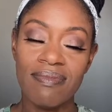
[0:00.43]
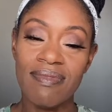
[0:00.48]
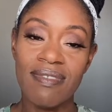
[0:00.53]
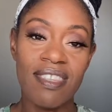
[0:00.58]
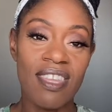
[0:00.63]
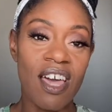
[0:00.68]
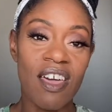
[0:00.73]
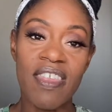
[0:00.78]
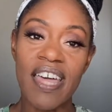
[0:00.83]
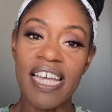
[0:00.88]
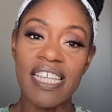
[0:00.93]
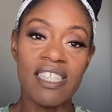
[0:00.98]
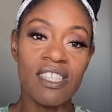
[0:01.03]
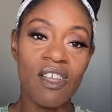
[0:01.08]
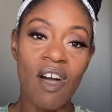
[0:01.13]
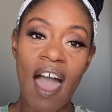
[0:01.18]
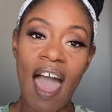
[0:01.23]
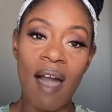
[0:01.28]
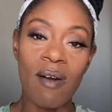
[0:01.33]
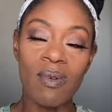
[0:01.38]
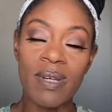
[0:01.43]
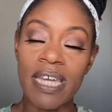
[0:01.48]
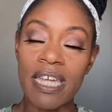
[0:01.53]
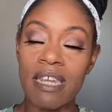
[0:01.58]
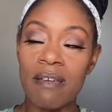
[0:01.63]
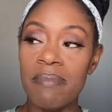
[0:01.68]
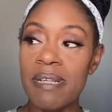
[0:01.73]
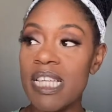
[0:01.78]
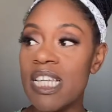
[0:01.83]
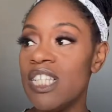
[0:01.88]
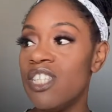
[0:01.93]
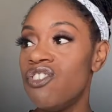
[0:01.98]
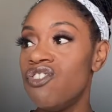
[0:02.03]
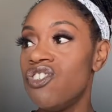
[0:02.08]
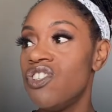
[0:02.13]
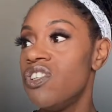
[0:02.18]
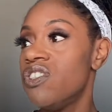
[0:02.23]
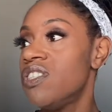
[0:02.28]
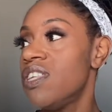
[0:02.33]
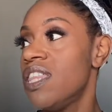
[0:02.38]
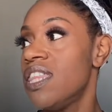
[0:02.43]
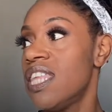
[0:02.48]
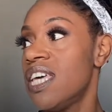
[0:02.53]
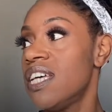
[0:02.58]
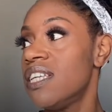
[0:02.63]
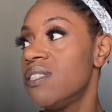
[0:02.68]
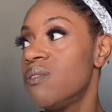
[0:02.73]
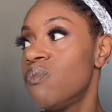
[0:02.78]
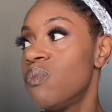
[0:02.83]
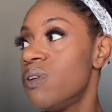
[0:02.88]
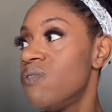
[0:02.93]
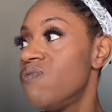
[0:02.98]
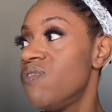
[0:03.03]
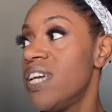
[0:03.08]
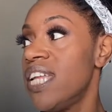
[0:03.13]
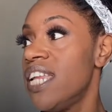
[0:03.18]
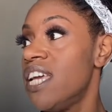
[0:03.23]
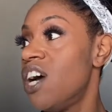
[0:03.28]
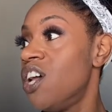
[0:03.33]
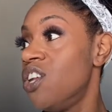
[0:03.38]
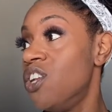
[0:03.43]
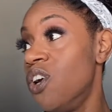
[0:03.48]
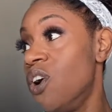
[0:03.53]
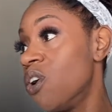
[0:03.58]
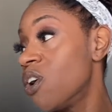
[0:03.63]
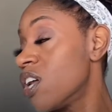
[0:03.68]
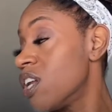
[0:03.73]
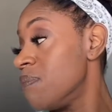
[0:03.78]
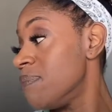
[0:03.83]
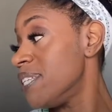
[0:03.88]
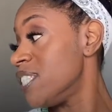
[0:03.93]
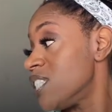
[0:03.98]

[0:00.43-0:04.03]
No, that is not how we're going to be introducing things. We really are not going to be.